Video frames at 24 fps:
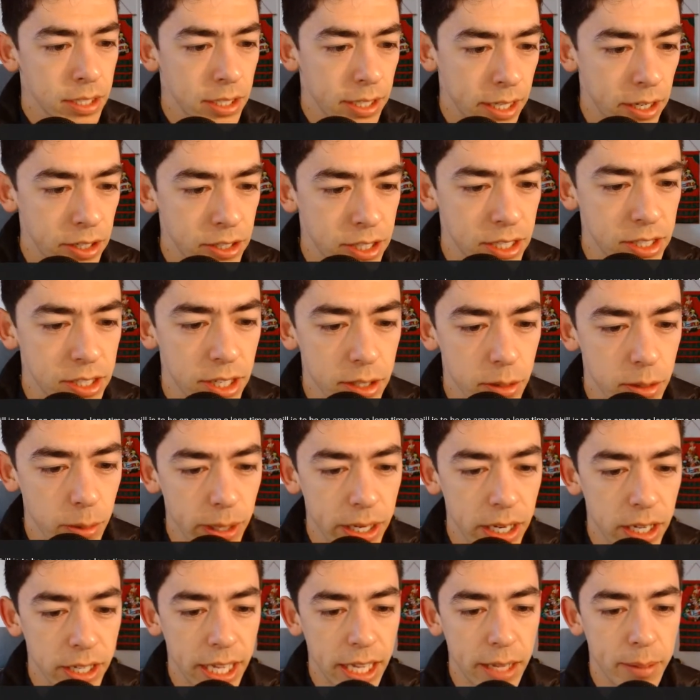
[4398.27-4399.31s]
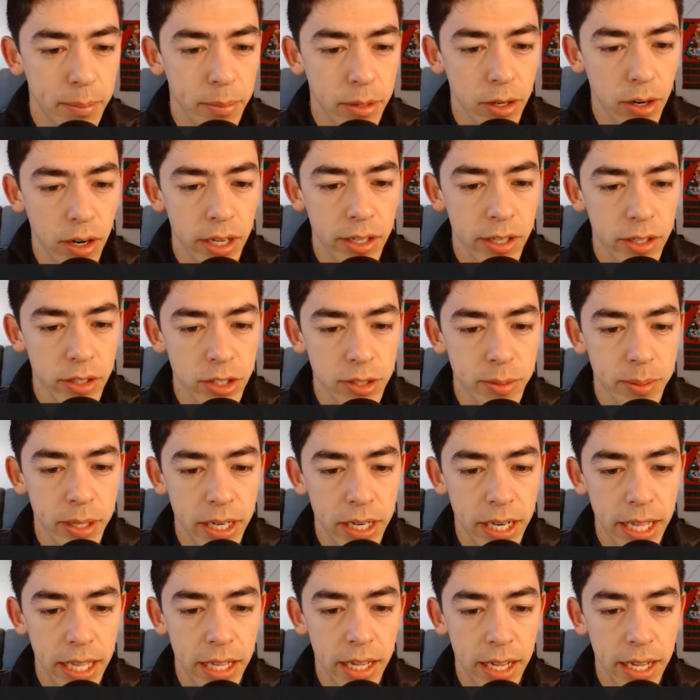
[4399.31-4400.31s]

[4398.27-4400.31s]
Gary says another way to ungate McGraw Hill is to be on